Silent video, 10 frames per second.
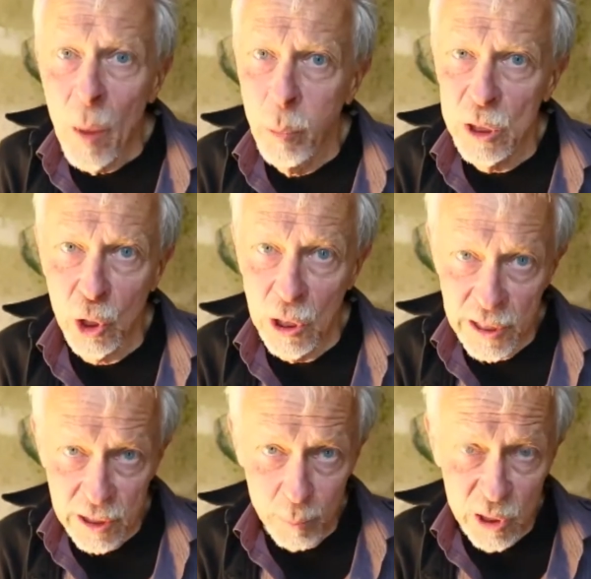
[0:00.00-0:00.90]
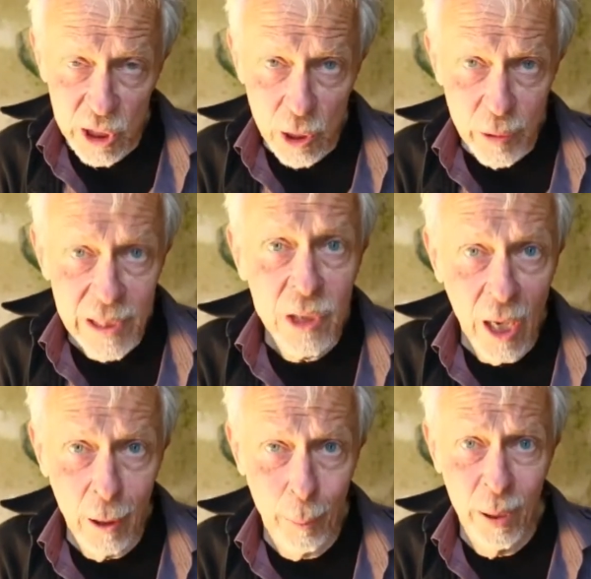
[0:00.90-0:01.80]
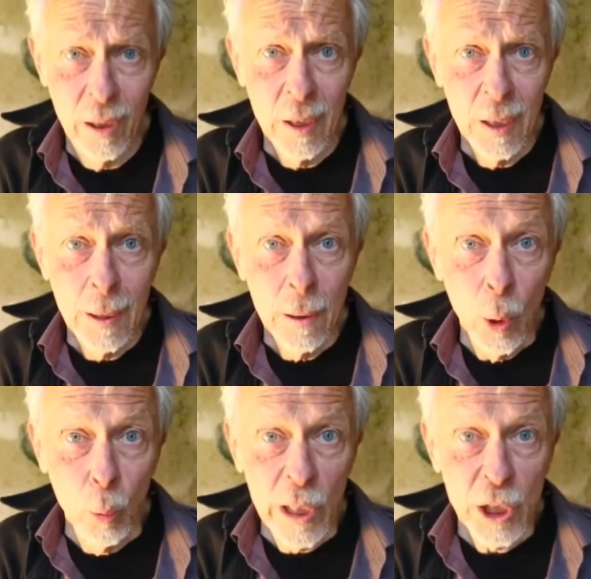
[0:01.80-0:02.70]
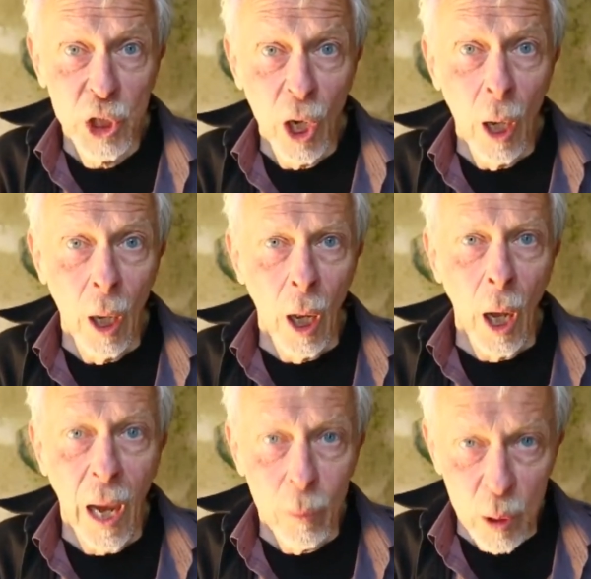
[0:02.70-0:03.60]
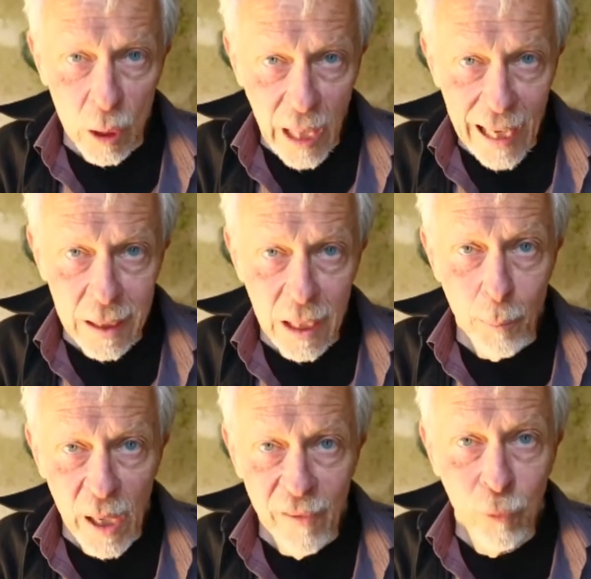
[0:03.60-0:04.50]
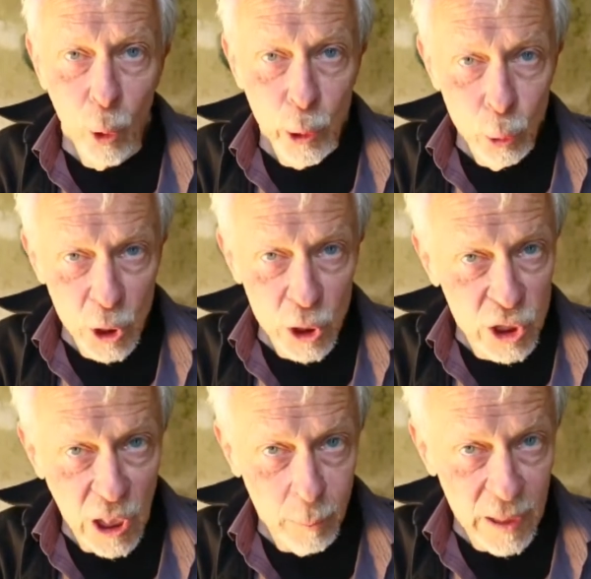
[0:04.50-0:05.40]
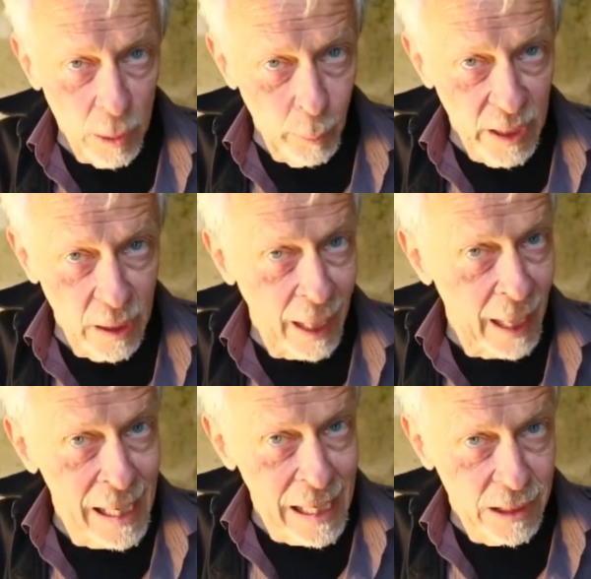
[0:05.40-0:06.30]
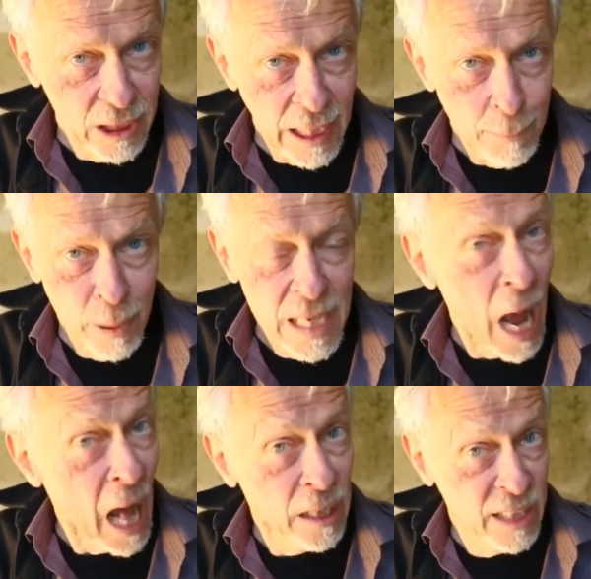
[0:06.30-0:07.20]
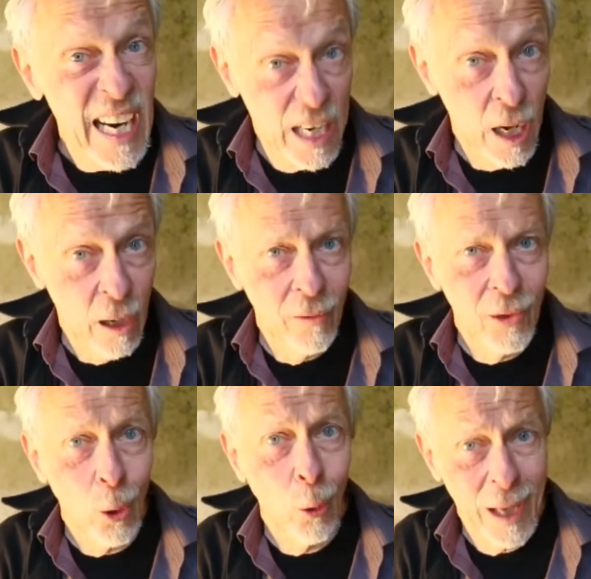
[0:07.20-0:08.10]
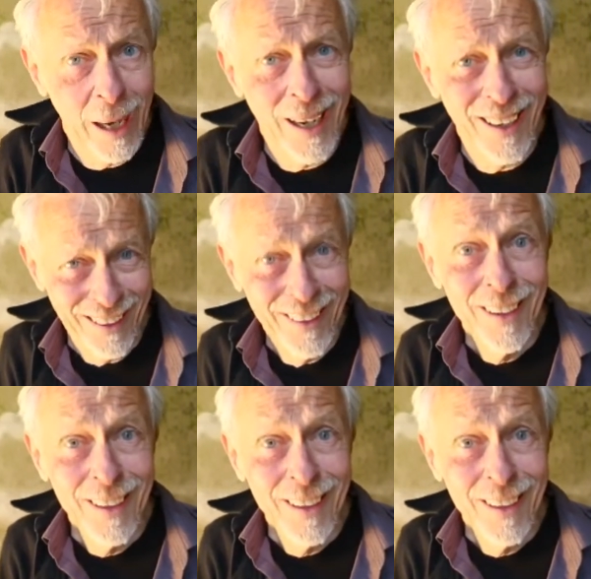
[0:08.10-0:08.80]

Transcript: But it's going to need some serious help, which I will gladly pay for. You just send me the bill ASAP. I'll take care of it, okay?